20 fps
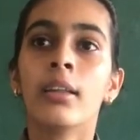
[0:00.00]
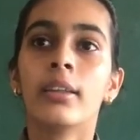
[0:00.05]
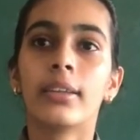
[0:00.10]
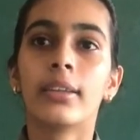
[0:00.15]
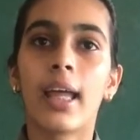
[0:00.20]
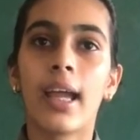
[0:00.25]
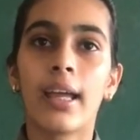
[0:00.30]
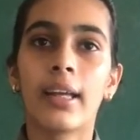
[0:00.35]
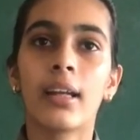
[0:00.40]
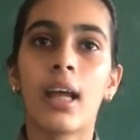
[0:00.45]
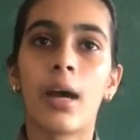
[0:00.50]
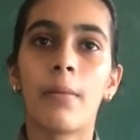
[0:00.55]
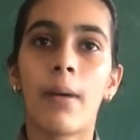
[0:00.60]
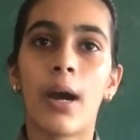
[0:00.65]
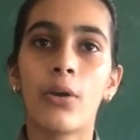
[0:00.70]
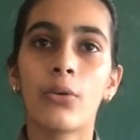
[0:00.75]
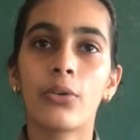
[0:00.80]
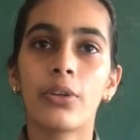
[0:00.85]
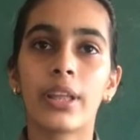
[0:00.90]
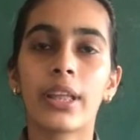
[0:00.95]
Then
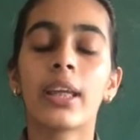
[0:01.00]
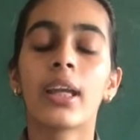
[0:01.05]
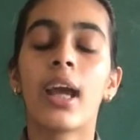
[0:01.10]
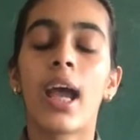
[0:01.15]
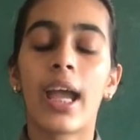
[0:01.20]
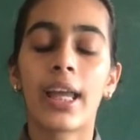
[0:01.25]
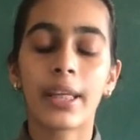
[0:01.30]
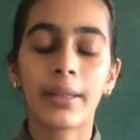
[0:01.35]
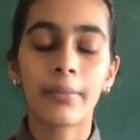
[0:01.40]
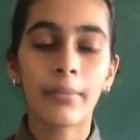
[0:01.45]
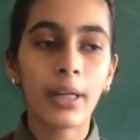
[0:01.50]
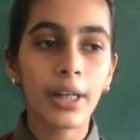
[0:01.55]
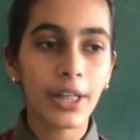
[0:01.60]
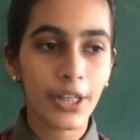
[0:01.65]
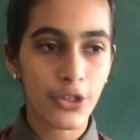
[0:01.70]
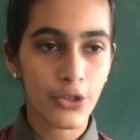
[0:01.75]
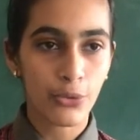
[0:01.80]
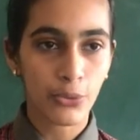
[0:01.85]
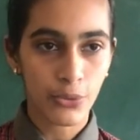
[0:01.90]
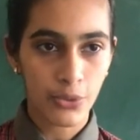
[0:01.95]
about the animal
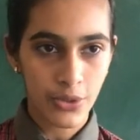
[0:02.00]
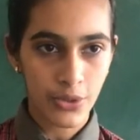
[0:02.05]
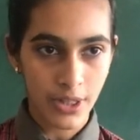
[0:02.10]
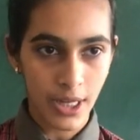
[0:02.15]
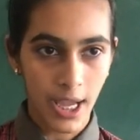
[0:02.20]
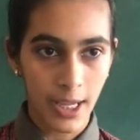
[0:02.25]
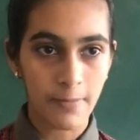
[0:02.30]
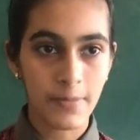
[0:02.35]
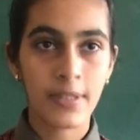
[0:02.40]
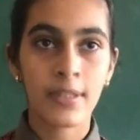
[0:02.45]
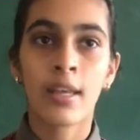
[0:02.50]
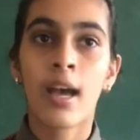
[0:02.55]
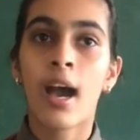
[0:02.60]
tissue types.